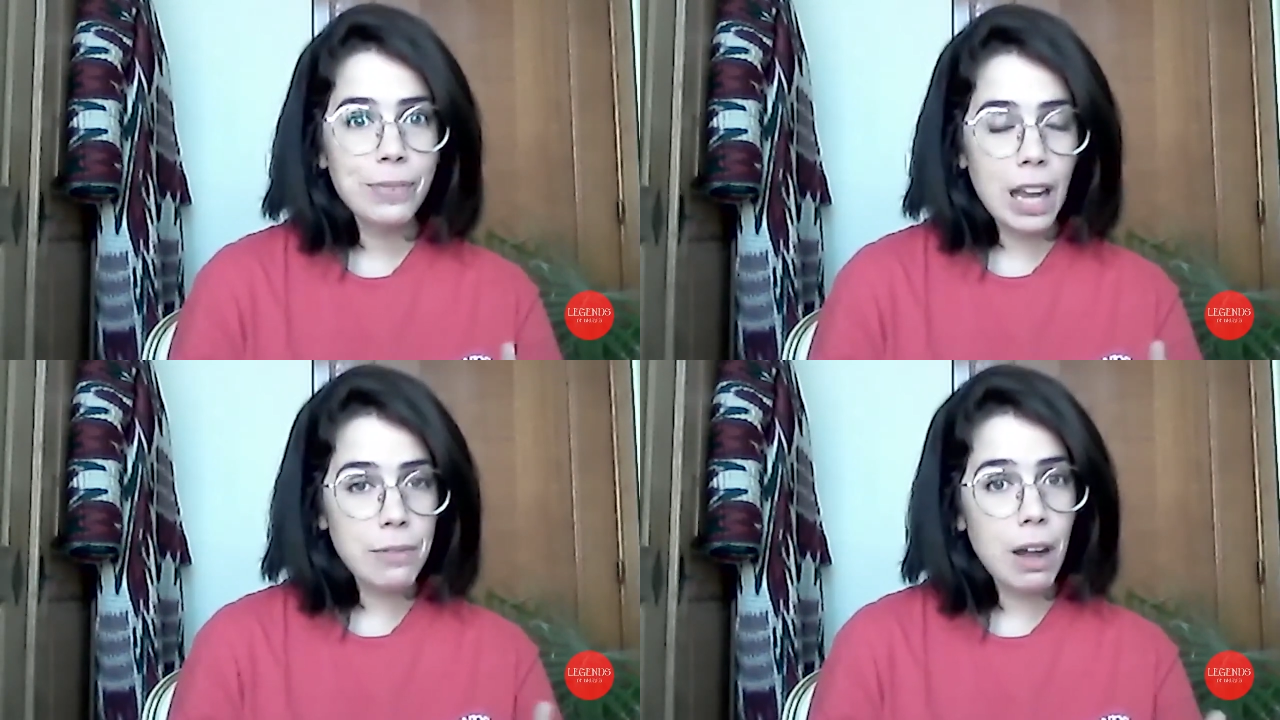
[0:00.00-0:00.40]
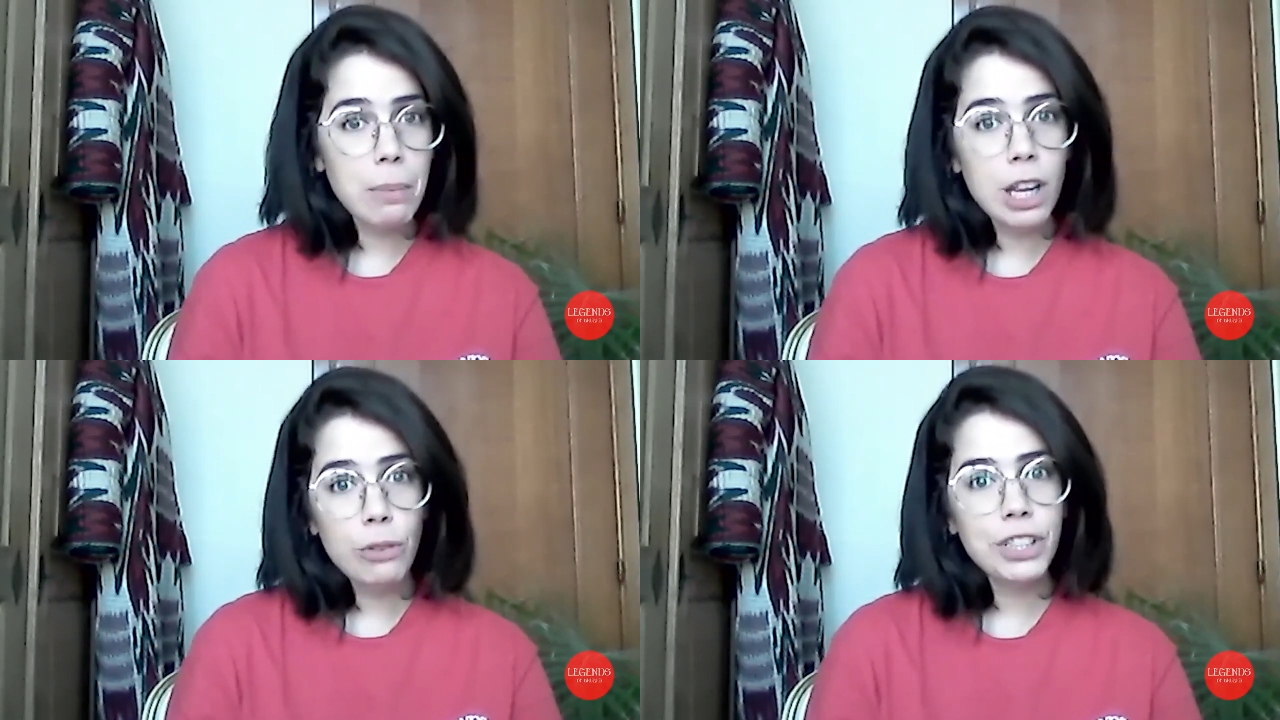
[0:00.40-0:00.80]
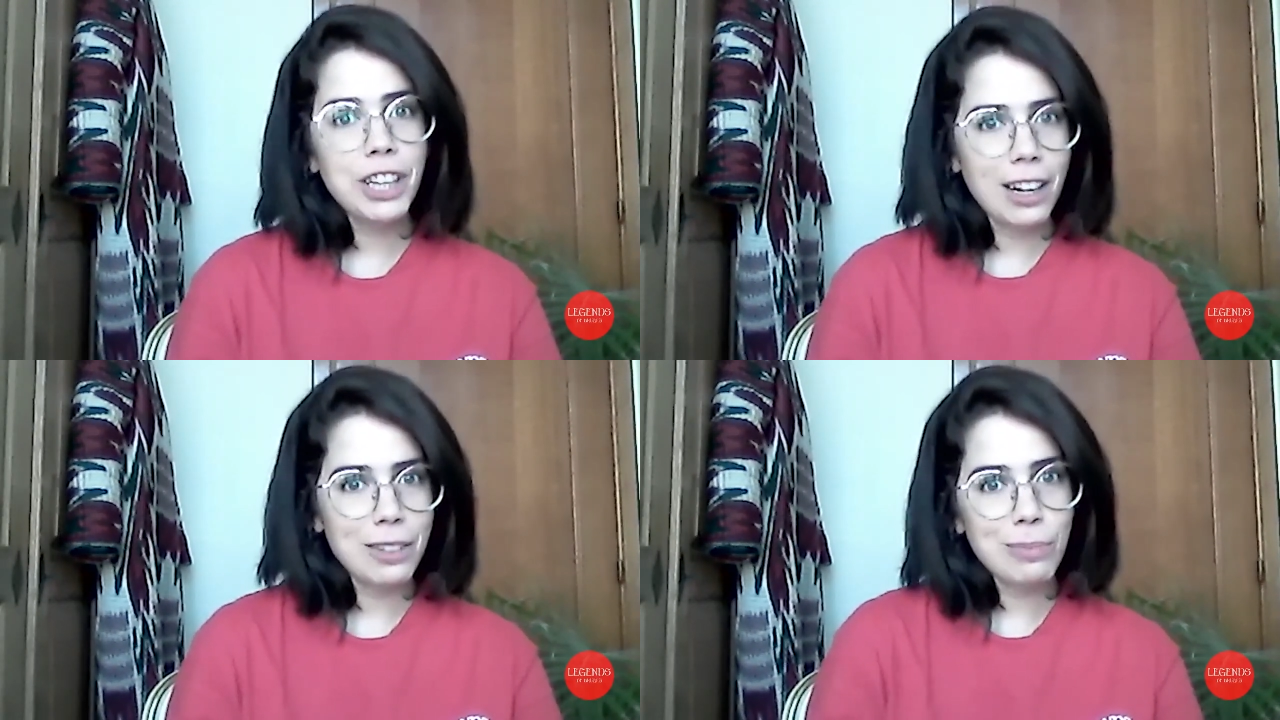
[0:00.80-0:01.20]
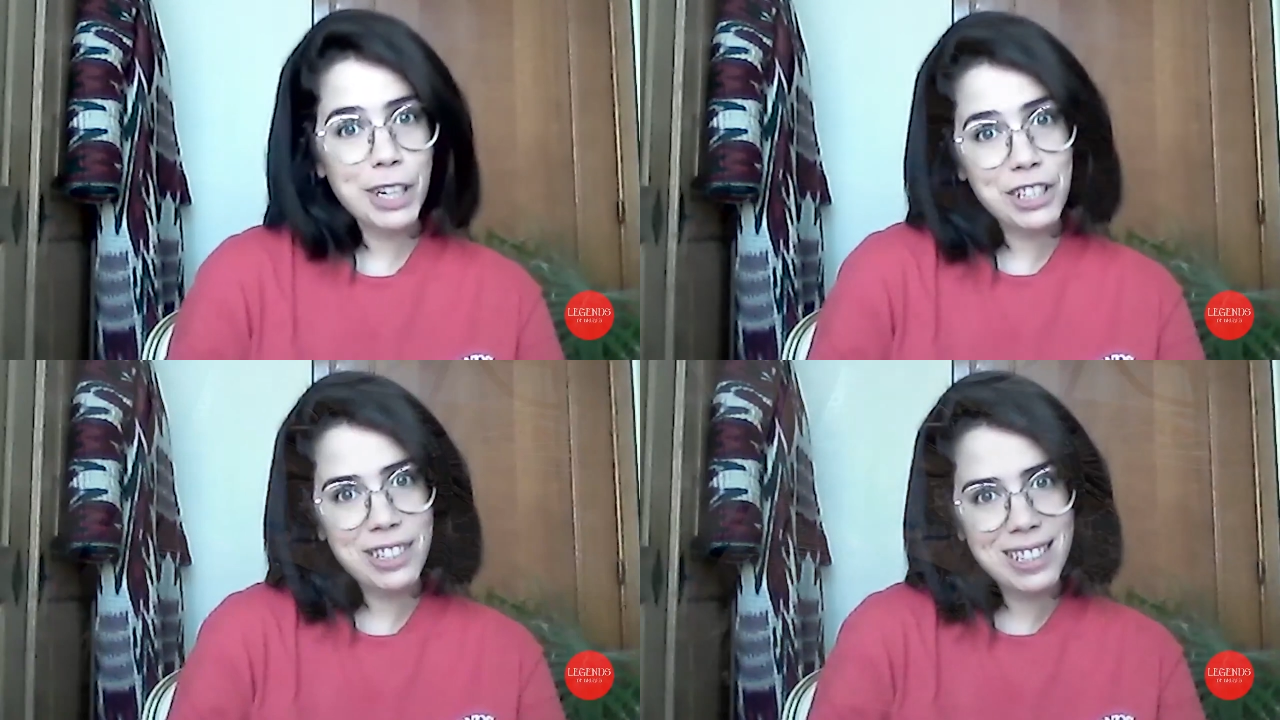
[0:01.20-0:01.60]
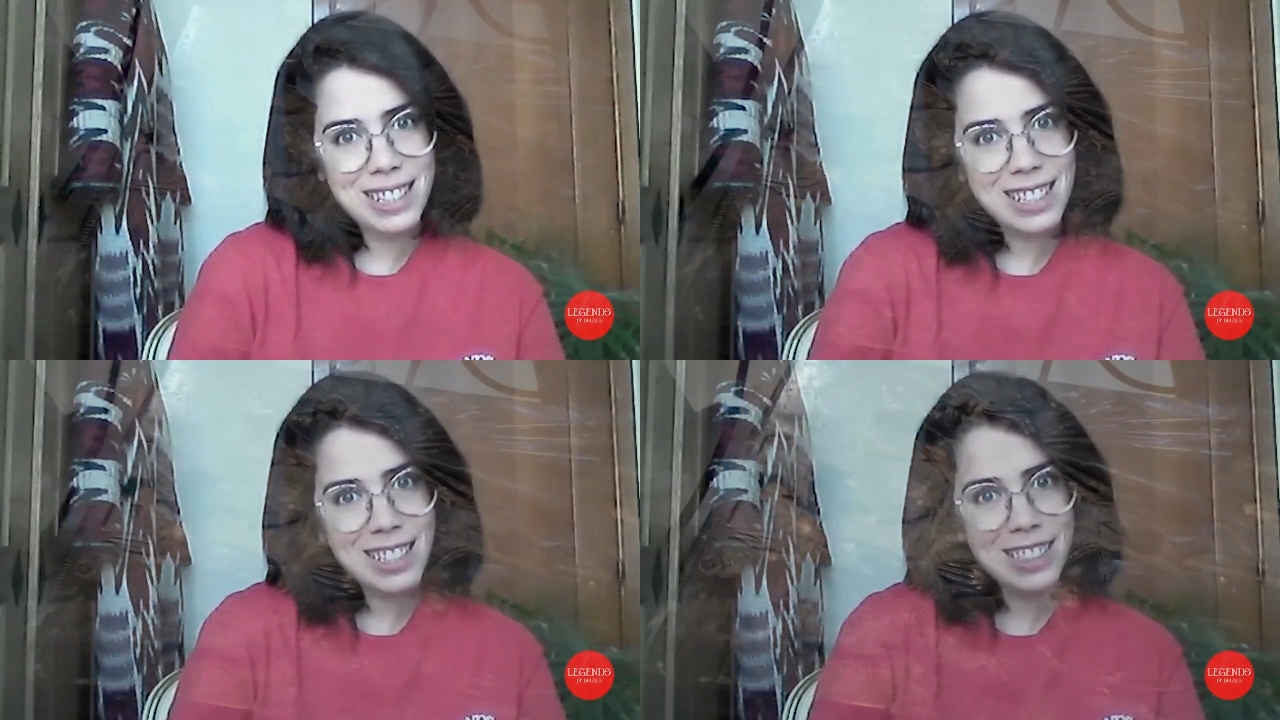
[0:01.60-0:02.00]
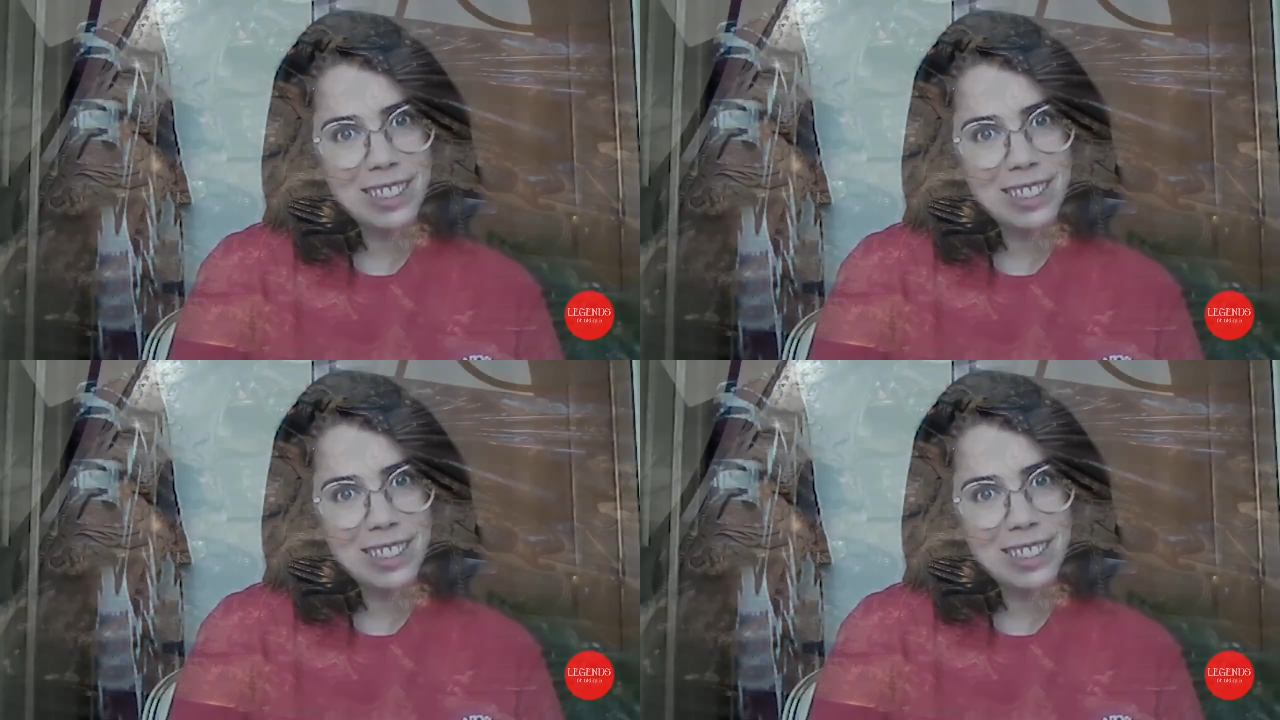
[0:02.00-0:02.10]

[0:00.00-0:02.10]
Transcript: a family of Italian merchants.